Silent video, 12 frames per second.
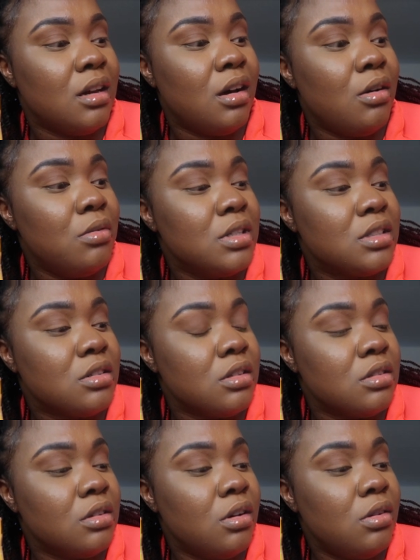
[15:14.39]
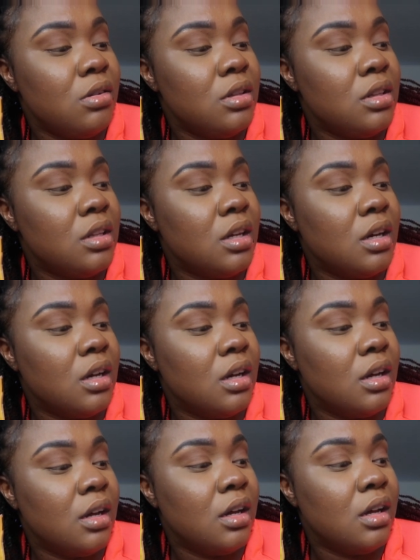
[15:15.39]
Oh, it's
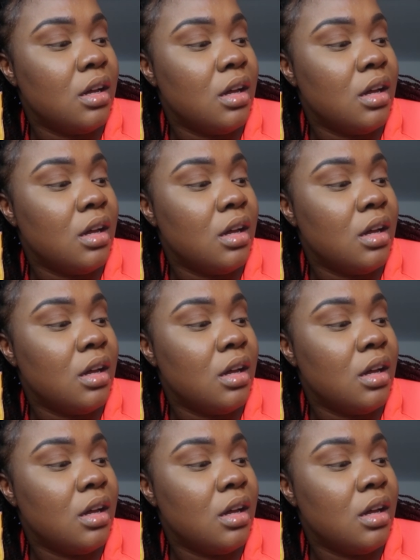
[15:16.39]
granola.